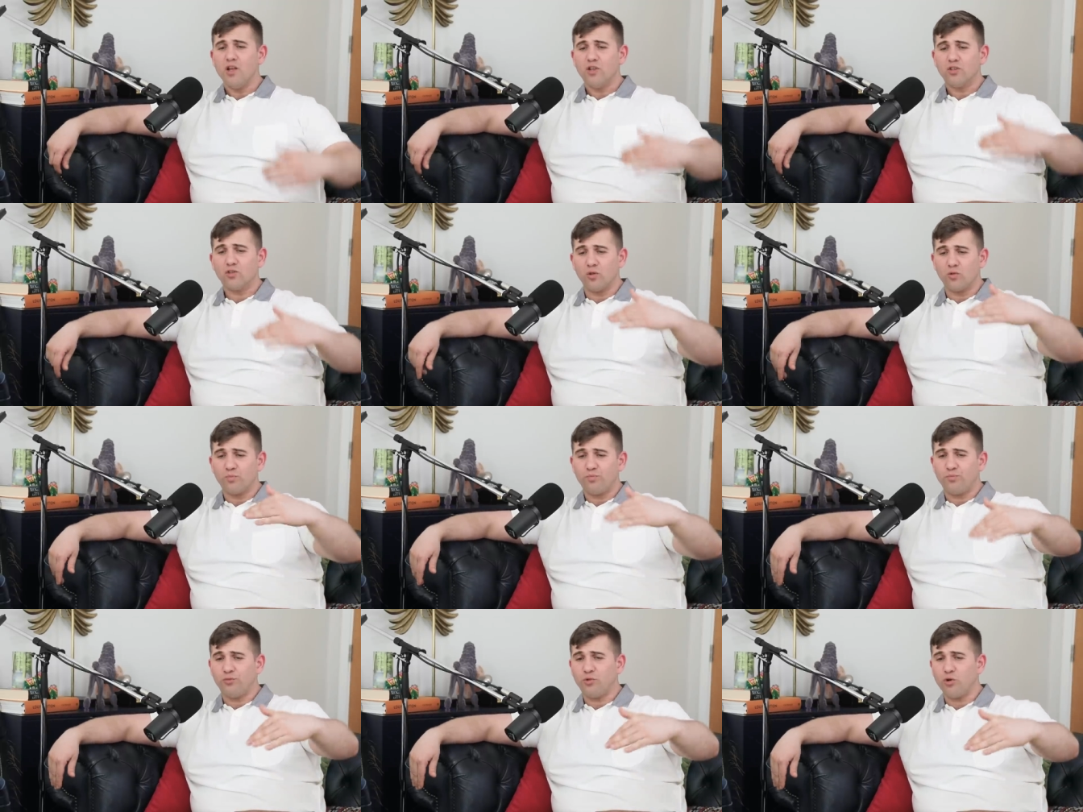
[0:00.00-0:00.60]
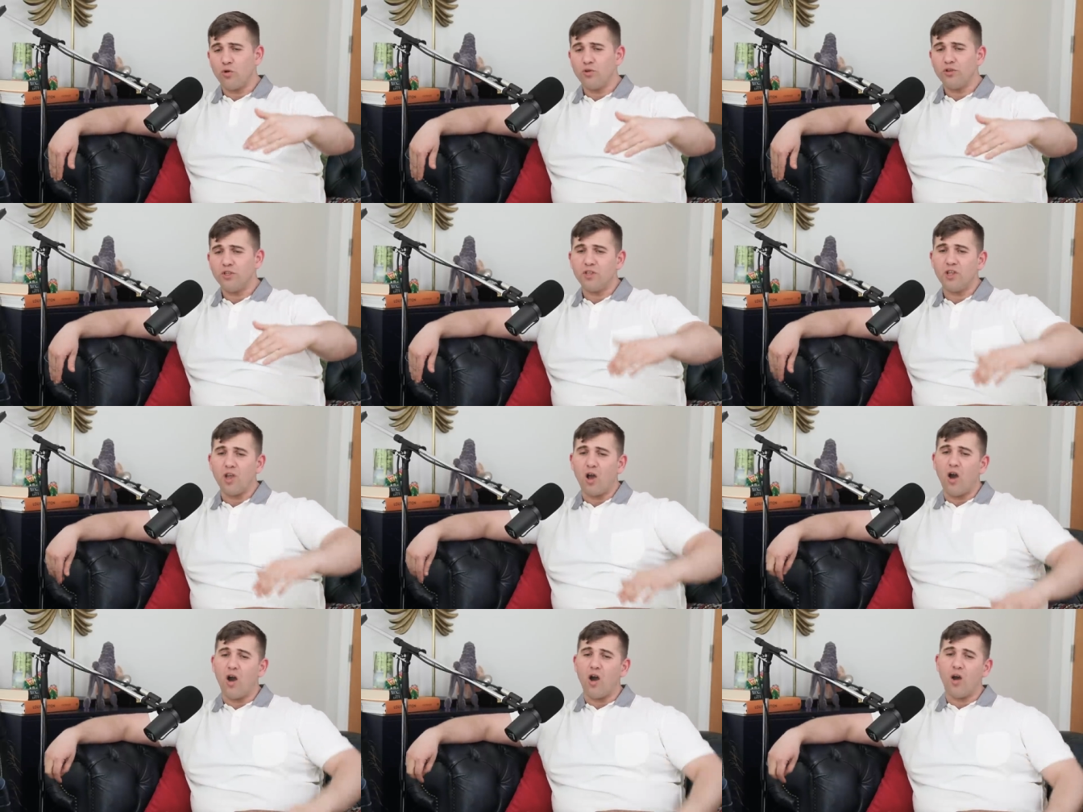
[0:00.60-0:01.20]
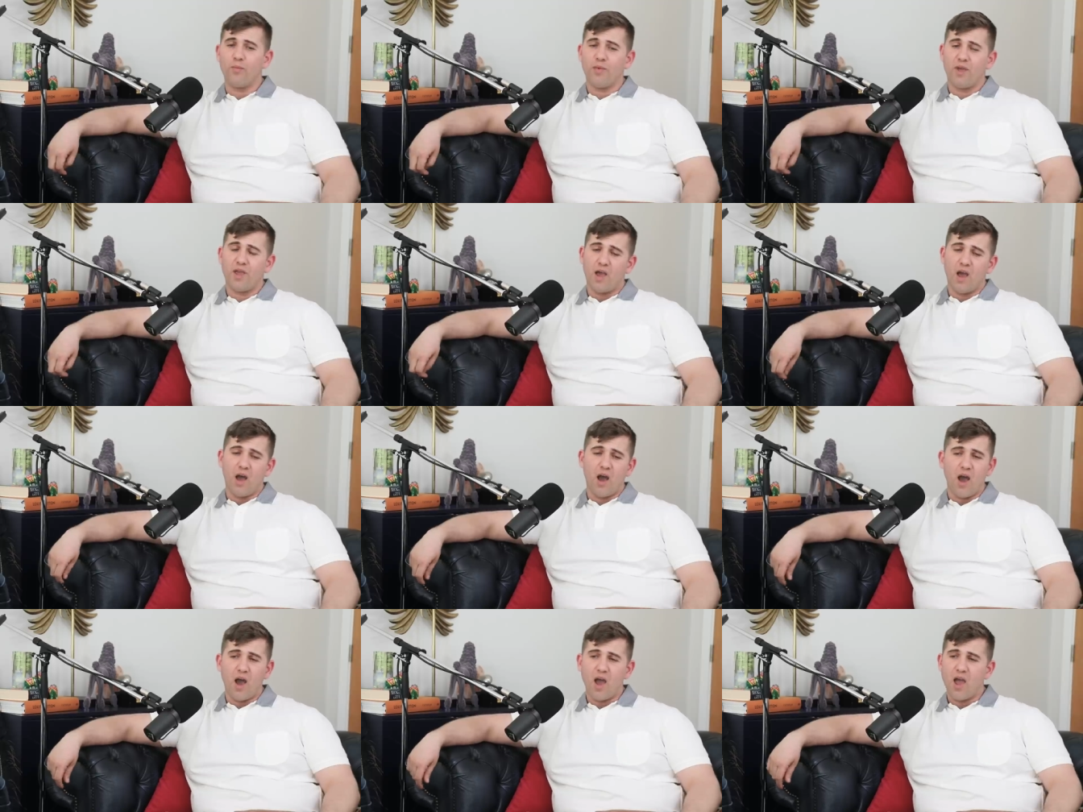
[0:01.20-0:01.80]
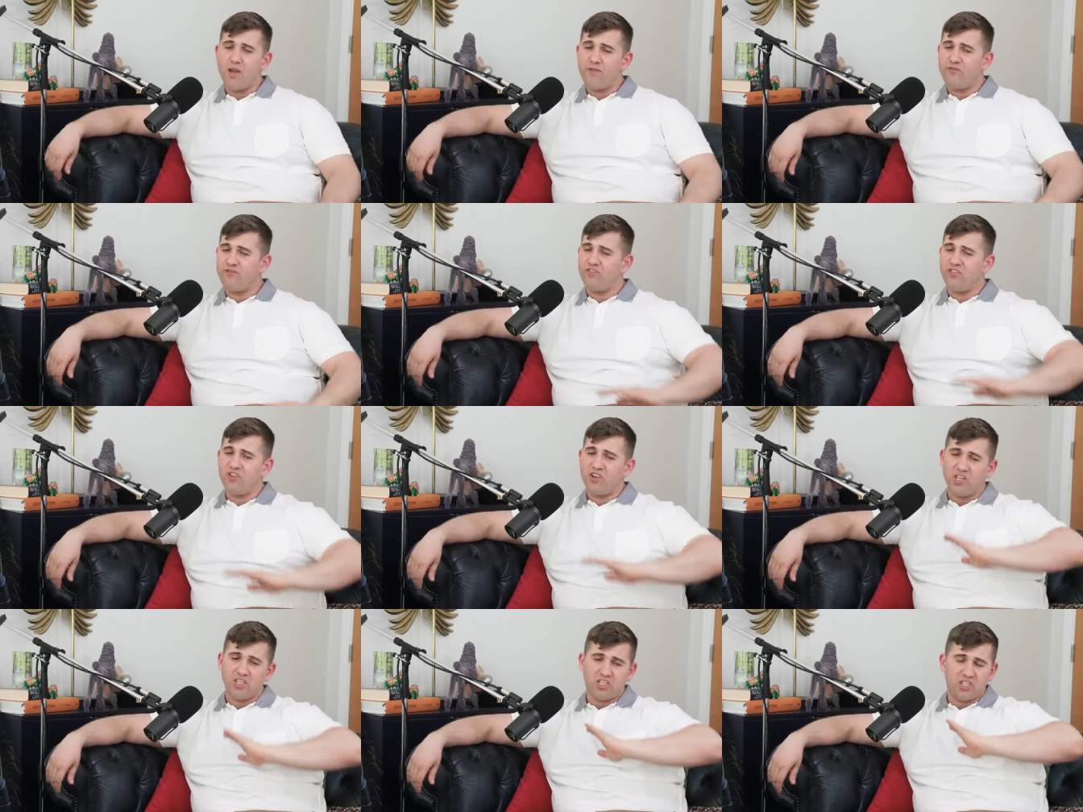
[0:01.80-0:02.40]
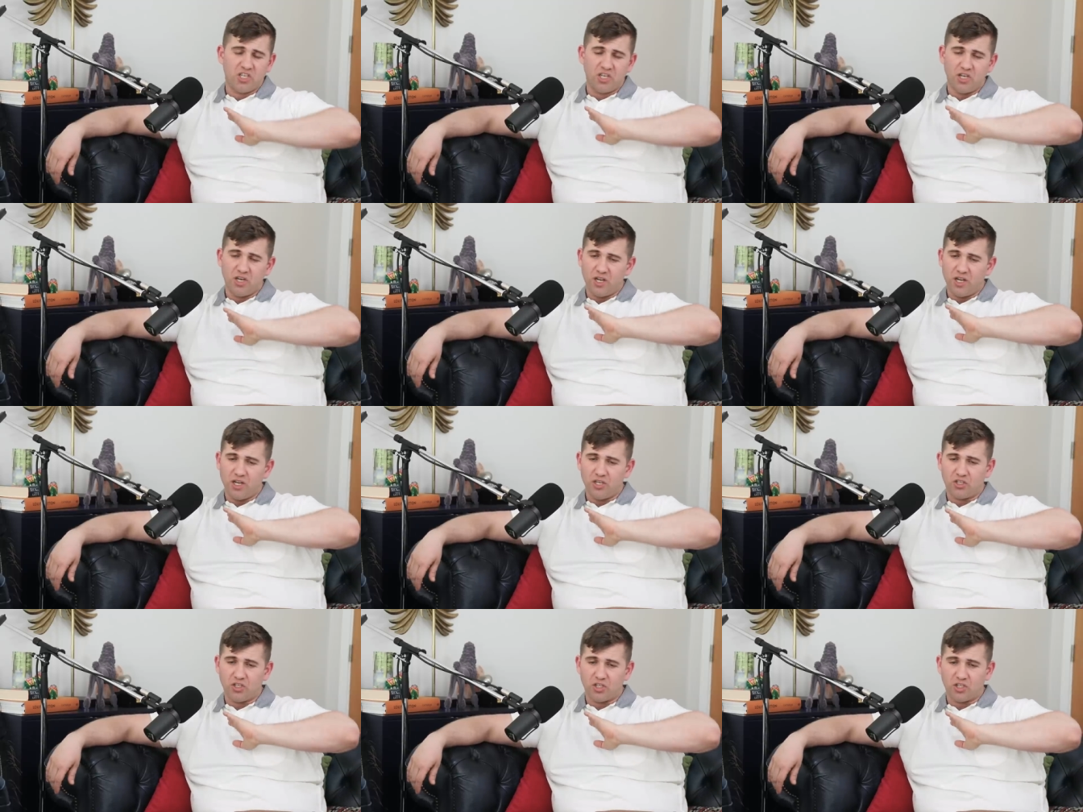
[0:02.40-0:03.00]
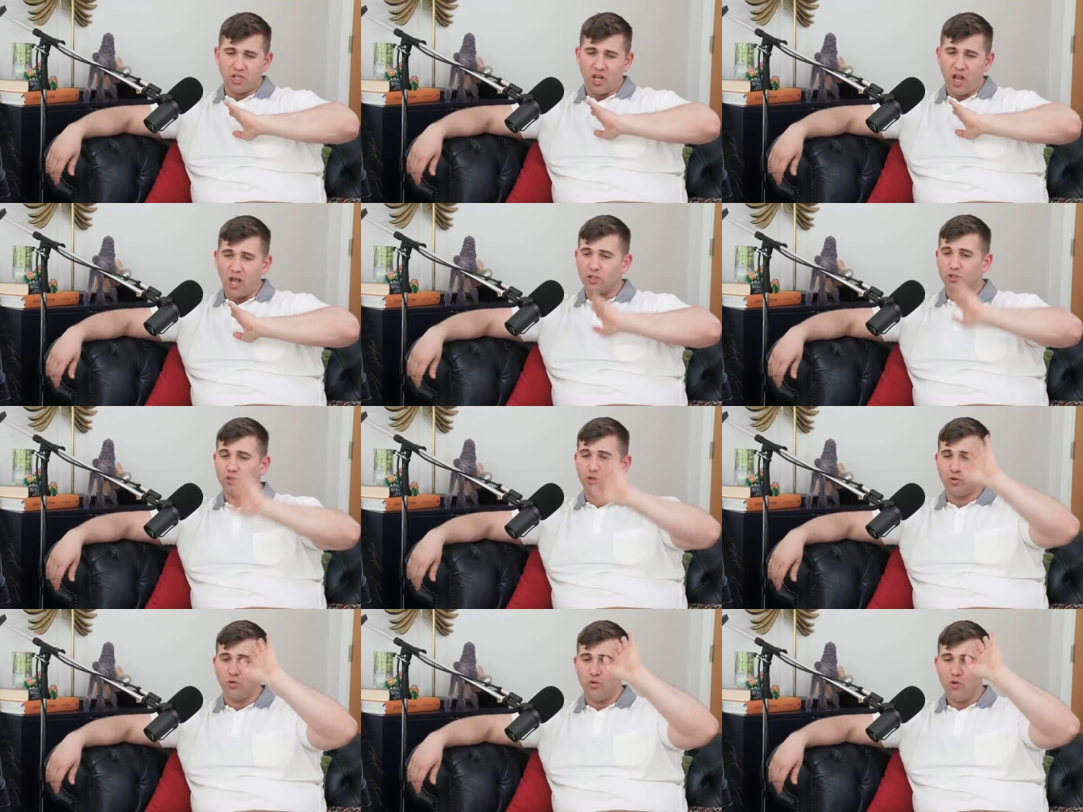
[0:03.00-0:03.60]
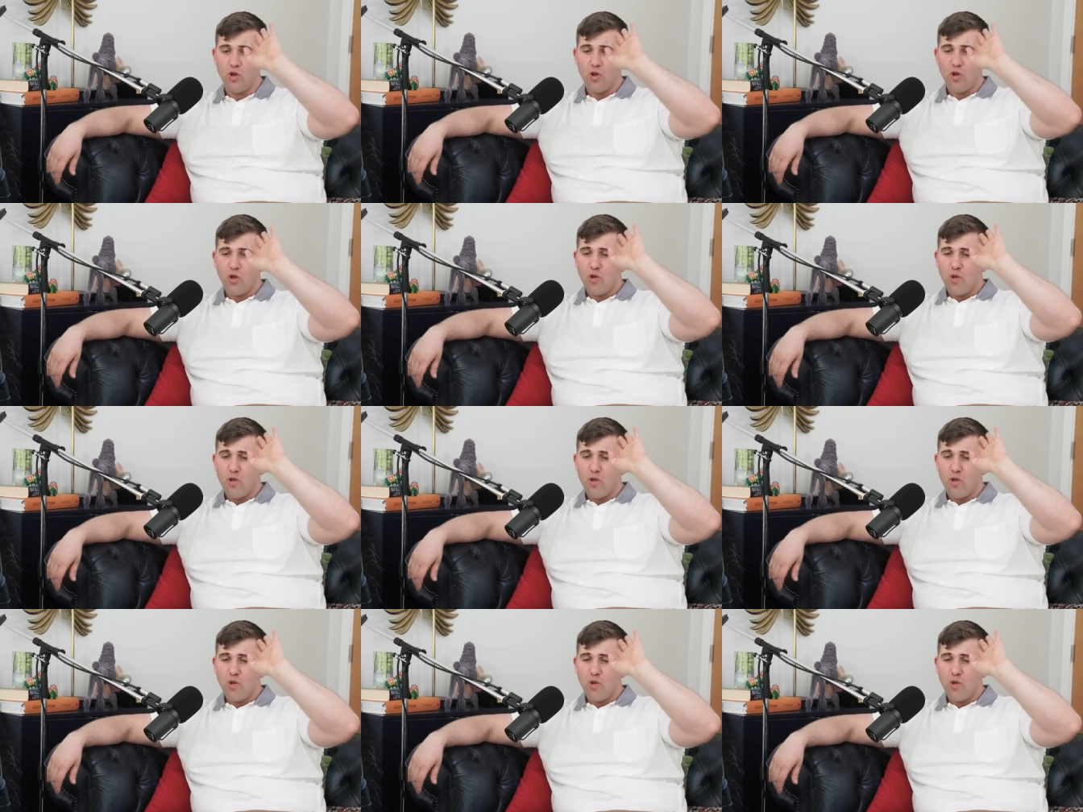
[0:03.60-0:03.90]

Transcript: So joining the army, I've literally just had to